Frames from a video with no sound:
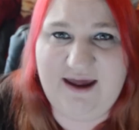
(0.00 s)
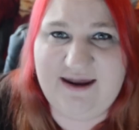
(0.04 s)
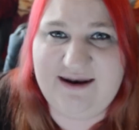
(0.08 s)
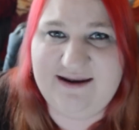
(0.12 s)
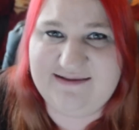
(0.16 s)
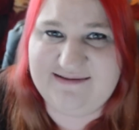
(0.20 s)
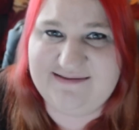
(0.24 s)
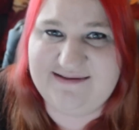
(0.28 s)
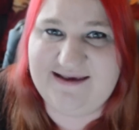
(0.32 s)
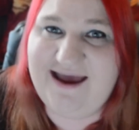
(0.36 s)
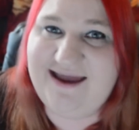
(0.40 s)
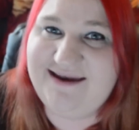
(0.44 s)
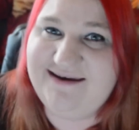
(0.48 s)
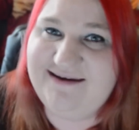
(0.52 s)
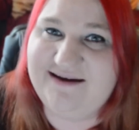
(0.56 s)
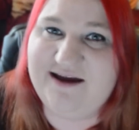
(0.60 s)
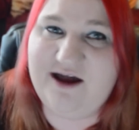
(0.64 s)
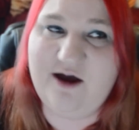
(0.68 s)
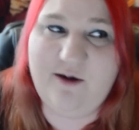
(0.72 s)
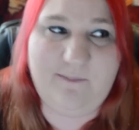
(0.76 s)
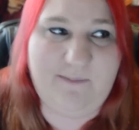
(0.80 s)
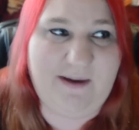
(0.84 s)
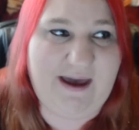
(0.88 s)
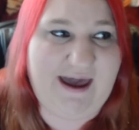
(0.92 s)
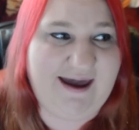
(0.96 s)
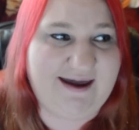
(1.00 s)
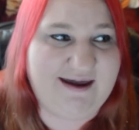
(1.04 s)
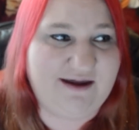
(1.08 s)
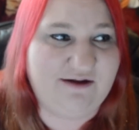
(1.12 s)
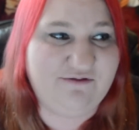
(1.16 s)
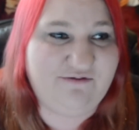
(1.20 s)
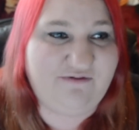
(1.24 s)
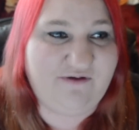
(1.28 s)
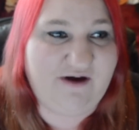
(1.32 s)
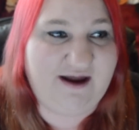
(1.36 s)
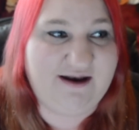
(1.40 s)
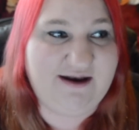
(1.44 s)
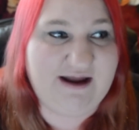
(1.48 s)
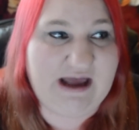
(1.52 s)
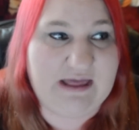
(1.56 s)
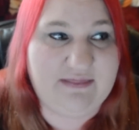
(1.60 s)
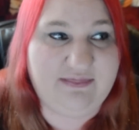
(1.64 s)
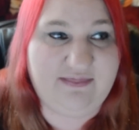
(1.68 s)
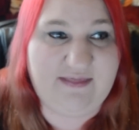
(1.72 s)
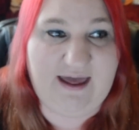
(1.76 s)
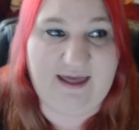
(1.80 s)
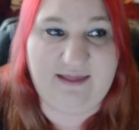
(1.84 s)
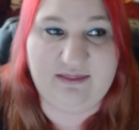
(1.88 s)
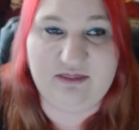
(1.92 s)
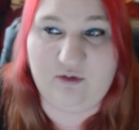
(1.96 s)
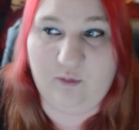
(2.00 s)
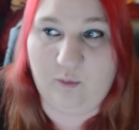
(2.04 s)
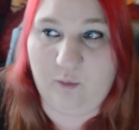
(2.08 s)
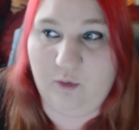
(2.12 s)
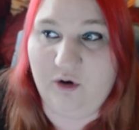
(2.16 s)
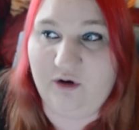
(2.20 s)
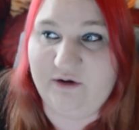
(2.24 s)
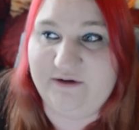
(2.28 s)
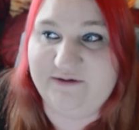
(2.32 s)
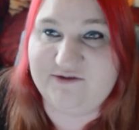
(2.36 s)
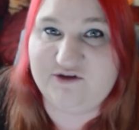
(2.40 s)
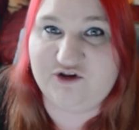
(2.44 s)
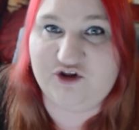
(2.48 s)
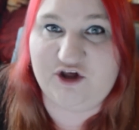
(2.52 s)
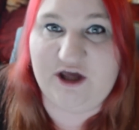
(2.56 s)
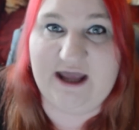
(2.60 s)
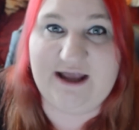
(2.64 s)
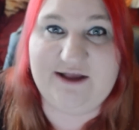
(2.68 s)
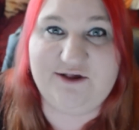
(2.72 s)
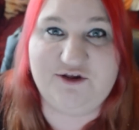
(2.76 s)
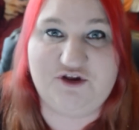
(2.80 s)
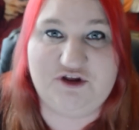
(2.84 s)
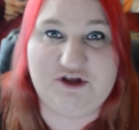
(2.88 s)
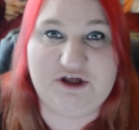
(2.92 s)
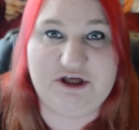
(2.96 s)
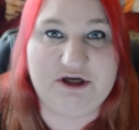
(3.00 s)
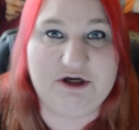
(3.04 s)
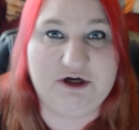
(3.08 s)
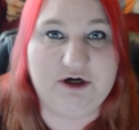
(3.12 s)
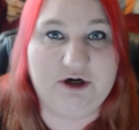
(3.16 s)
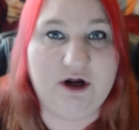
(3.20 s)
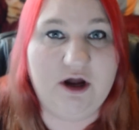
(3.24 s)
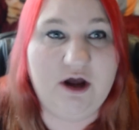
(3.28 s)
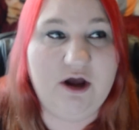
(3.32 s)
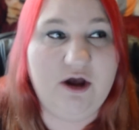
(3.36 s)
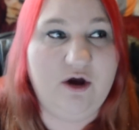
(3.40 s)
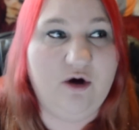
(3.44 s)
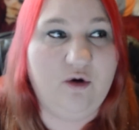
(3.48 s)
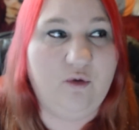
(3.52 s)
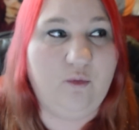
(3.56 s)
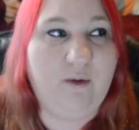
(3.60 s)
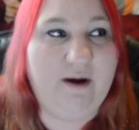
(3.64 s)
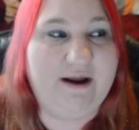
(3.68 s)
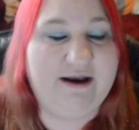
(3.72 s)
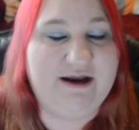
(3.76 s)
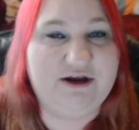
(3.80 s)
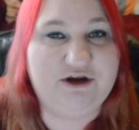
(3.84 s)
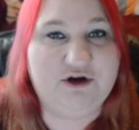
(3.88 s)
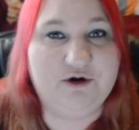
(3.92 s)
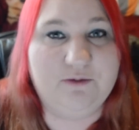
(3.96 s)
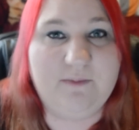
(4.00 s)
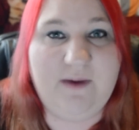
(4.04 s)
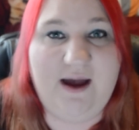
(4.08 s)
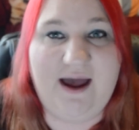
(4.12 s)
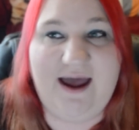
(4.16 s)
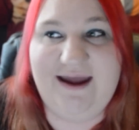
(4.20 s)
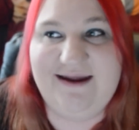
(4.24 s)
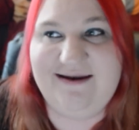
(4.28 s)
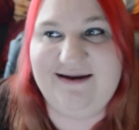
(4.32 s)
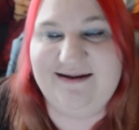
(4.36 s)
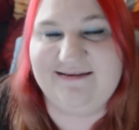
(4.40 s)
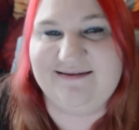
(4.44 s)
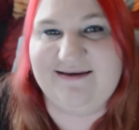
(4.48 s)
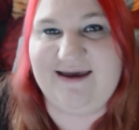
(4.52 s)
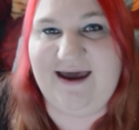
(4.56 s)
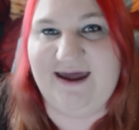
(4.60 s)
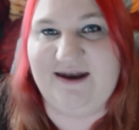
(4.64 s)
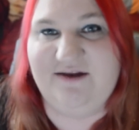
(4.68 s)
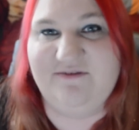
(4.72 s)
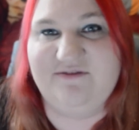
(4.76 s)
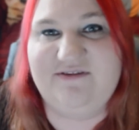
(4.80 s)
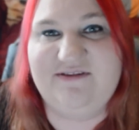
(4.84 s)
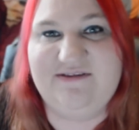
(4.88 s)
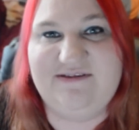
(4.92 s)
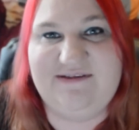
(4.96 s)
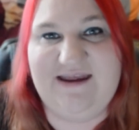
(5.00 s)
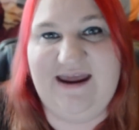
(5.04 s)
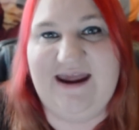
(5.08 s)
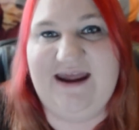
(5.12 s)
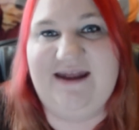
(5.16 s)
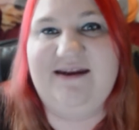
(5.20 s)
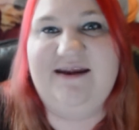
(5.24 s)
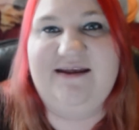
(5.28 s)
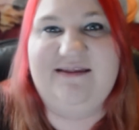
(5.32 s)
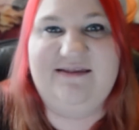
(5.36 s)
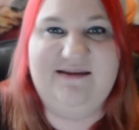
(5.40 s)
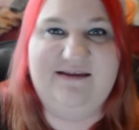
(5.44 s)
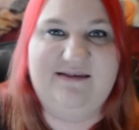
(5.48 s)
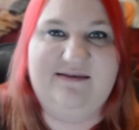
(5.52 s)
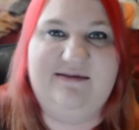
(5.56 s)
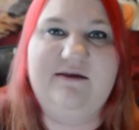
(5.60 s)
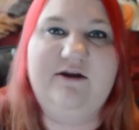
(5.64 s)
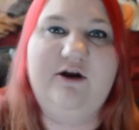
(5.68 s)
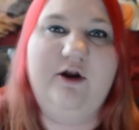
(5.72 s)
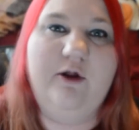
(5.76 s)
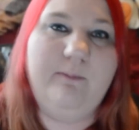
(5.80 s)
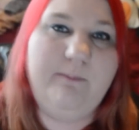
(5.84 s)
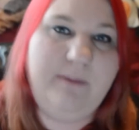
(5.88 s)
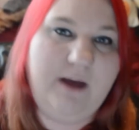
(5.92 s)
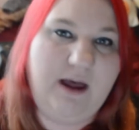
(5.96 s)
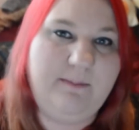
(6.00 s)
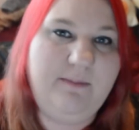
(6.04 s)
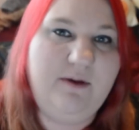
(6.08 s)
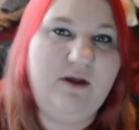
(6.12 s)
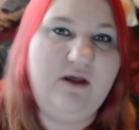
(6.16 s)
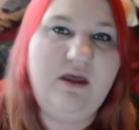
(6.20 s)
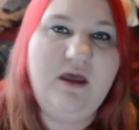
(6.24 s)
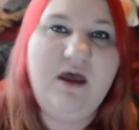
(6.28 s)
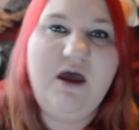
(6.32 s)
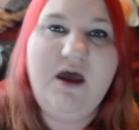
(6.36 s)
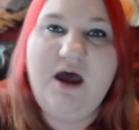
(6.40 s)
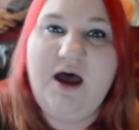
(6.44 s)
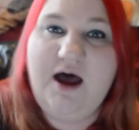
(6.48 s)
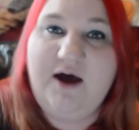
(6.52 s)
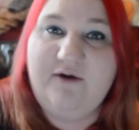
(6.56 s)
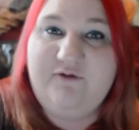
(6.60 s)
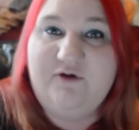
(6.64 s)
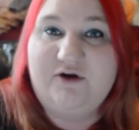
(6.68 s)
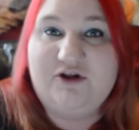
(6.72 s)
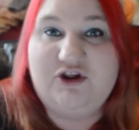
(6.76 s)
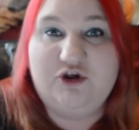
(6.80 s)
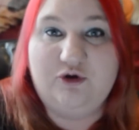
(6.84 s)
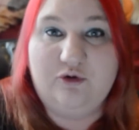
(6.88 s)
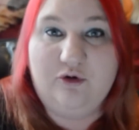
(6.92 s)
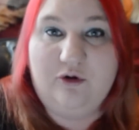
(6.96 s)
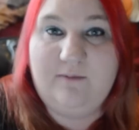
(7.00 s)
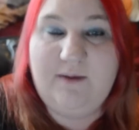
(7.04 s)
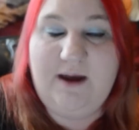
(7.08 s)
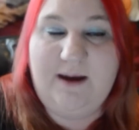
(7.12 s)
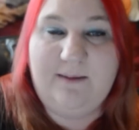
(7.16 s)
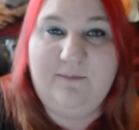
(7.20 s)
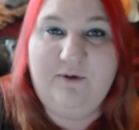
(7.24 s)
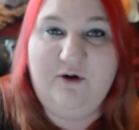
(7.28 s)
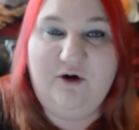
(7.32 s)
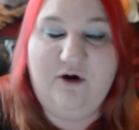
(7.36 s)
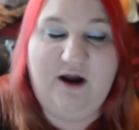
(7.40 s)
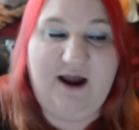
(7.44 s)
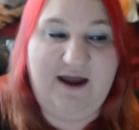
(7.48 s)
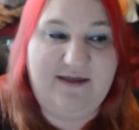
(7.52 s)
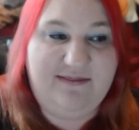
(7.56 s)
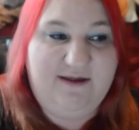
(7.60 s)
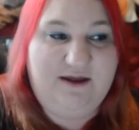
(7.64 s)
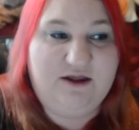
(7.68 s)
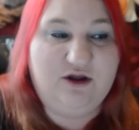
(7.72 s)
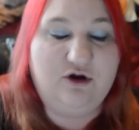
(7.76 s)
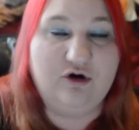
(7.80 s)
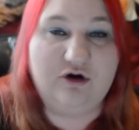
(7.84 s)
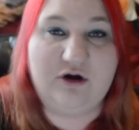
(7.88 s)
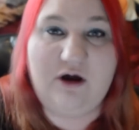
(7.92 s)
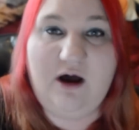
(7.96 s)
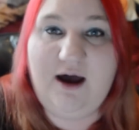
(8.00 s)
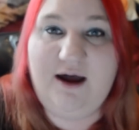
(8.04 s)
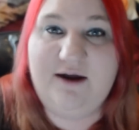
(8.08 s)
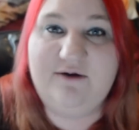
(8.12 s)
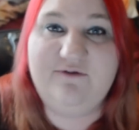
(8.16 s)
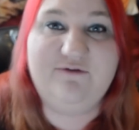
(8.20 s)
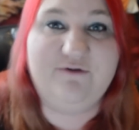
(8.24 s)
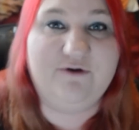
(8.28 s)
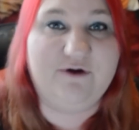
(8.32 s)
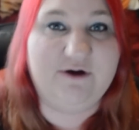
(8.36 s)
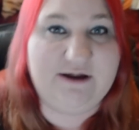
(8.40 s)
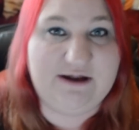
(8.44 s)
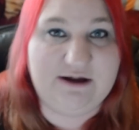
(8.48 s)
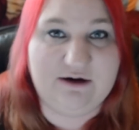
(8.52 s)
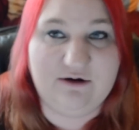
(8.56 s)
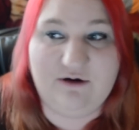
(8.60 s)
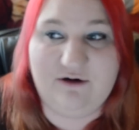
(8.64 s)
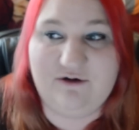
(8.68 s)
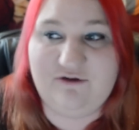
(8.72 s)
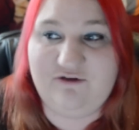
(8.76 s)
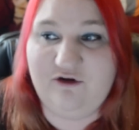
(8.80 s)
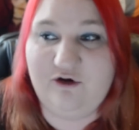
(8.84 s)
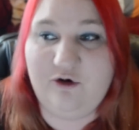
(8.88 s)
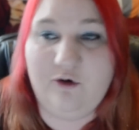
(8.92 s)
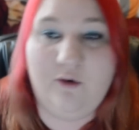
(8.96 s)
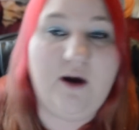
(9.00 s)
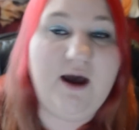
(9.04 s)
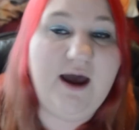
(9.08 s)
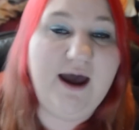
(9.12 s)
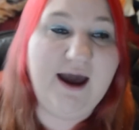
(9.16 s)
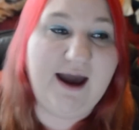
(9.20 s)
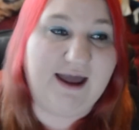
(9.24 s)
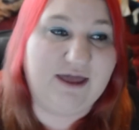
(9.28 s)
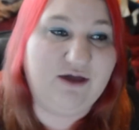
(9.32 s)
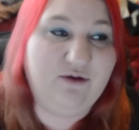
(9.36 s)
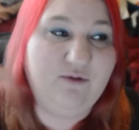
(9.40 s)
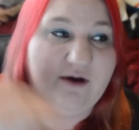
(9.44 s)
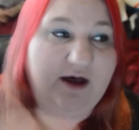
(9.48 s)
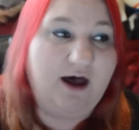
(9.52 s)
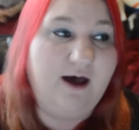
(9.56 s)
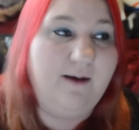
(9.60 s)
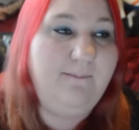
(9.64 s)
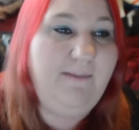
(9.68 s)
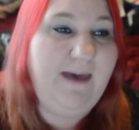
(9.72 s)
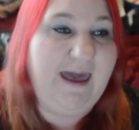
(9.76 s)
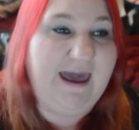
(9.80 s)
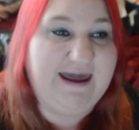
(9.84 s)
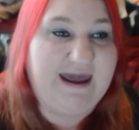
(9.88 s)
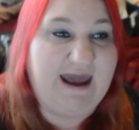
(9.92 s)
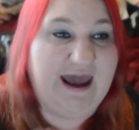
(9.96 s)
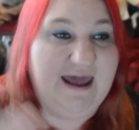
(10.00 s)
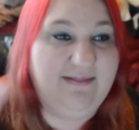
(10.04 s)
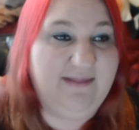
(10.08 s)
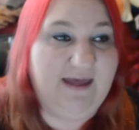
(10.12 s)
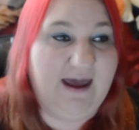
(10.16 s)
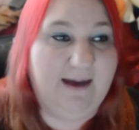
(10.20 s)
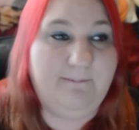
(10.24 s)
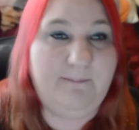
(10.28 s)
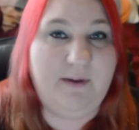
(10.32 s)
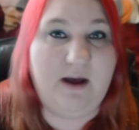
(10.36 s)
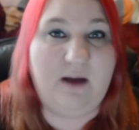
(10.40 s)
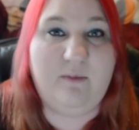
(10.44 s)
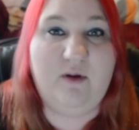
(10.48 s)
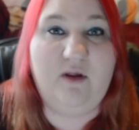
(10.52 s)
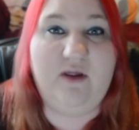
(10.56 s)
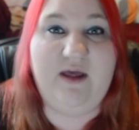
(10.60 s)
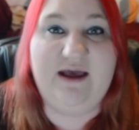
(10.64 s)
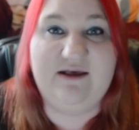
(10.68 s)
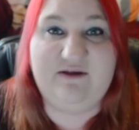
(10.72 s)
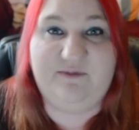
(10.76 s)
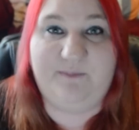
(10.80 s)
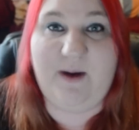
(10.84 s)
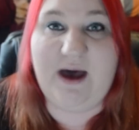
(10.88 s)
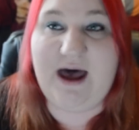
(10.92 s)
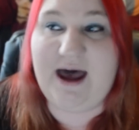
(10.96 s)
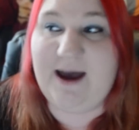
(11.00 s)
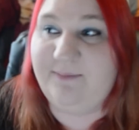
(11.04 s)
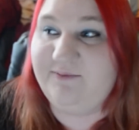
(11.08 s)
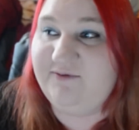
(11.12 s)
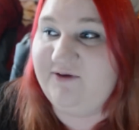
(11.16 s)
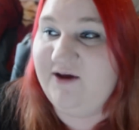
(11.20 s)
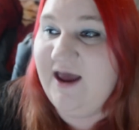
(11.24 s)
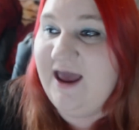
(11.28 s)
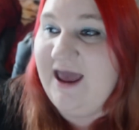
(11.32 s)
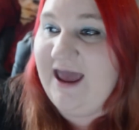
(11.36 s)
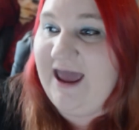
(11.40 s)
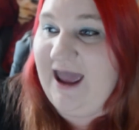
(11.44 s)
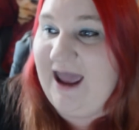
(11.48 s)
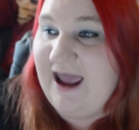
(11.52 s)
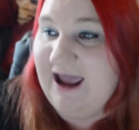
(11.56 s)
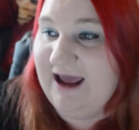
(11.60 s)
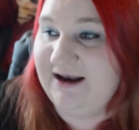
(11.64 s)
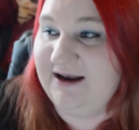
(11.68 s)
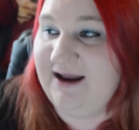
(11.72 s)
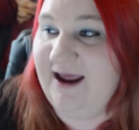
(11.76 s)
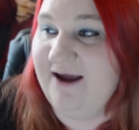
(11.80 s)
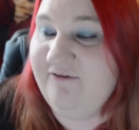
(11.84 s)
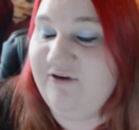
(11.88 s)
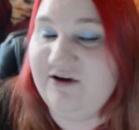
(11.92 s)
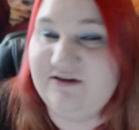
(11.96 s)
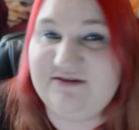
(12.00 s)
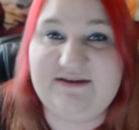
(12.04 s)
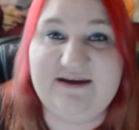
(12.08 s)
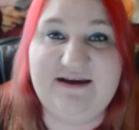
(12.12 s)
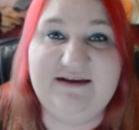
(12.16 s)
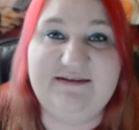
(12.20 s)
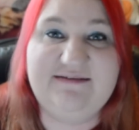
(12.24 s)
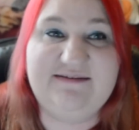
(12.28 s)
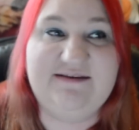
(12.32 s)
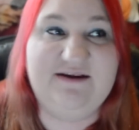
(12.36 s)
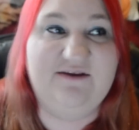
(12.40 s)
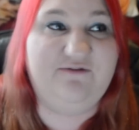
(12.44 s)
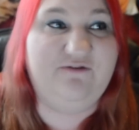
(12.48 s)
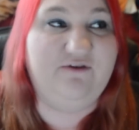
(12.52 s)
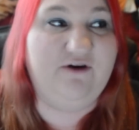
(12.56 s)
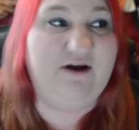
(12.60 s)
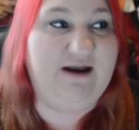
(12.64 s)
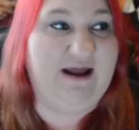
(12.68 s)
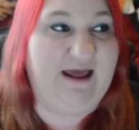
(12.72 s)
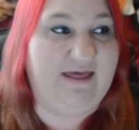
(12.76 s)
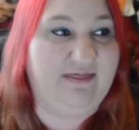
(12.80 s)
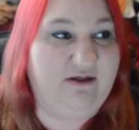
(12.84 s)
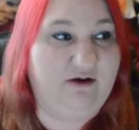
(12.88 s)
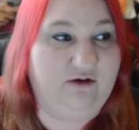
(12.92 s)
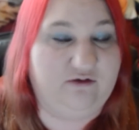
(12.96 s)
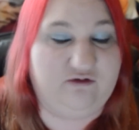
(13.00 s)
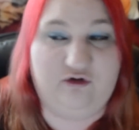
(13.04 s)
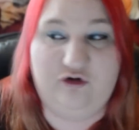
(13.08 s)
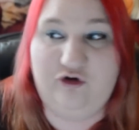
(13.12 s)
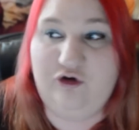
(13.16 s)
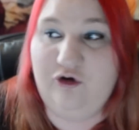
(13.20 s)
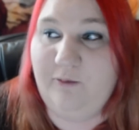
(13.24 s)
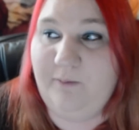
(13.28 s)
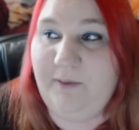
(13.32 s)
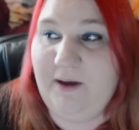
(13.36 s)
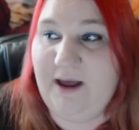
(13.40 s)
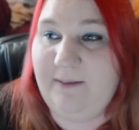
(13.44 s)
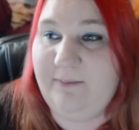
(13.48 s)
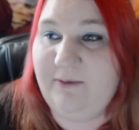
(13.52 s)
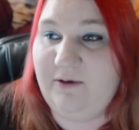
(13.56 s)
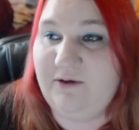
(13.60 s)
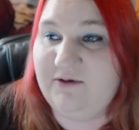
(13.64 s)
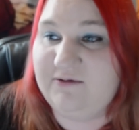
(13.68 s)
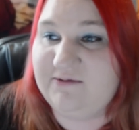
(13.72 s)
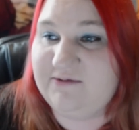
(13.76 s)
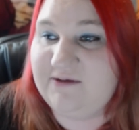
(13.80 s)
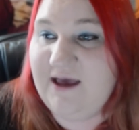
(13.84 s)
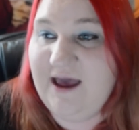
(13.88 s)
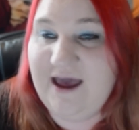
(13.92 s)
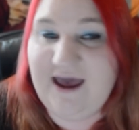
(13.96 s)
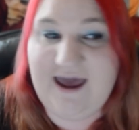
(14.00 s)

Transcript: And it's sad to come back and find out that the world has changed here, when in your mind it's kind of stayed in this little bubble of what you remember, and then you're gone for a year or two and you come back and that bubble has popped and everything's different and there's new bubbles,